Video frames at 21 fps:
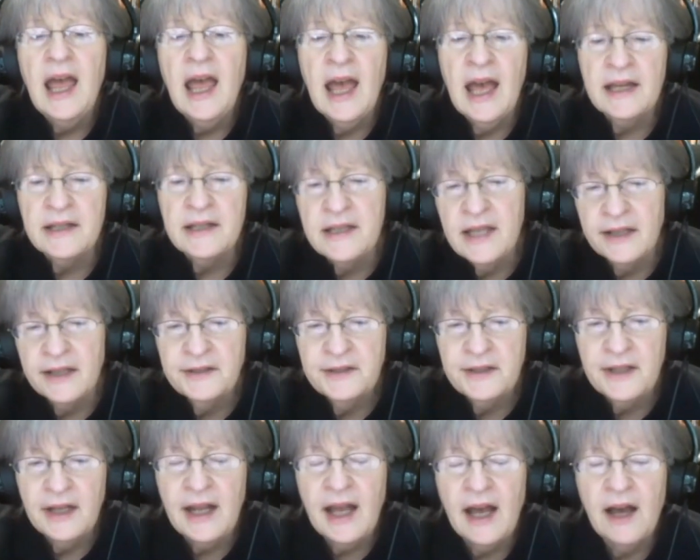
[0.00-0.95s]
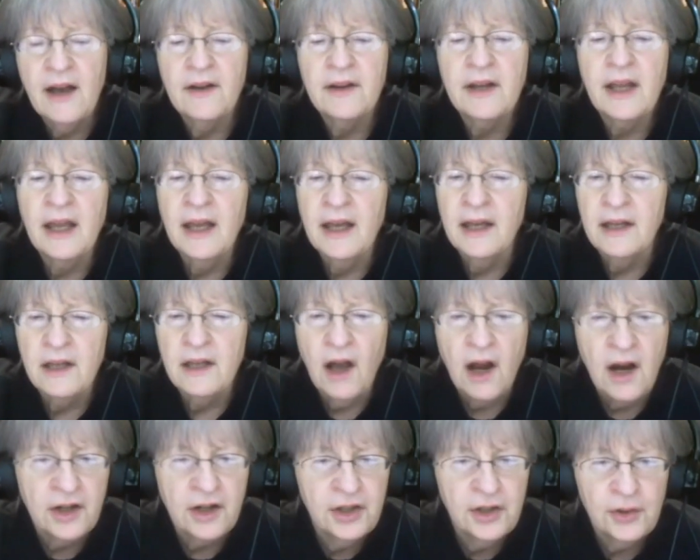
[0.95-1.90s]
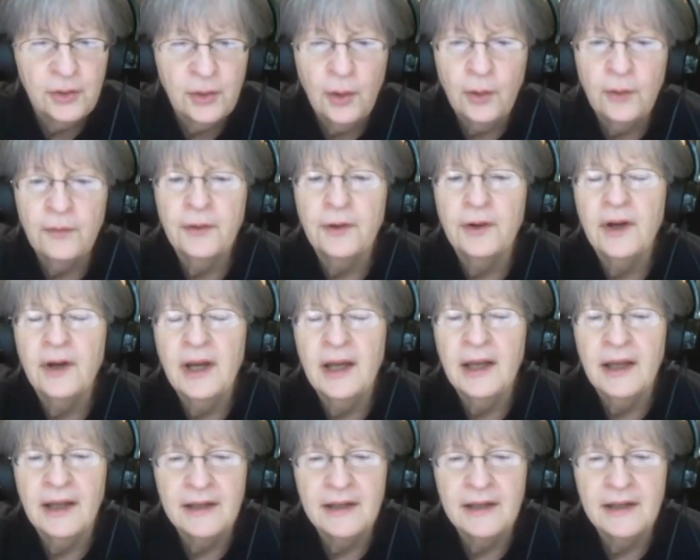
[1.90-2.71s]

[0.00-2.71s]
and tested out and argued over.